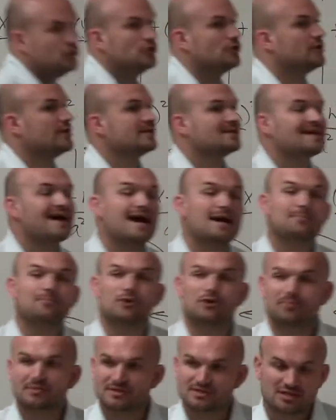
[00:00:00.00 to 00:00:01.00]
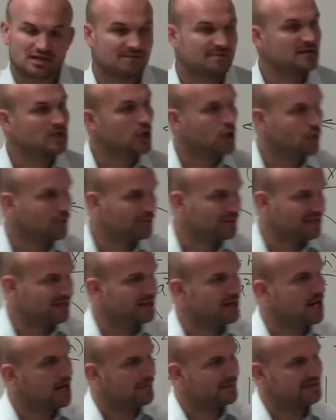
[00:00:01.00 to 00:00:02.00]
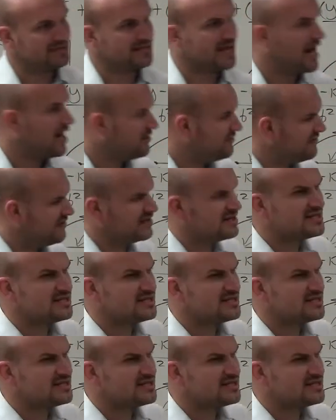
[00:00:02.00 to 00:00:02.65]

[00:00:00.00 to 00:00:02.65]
know that the hyperbola is going to be opening up and down, very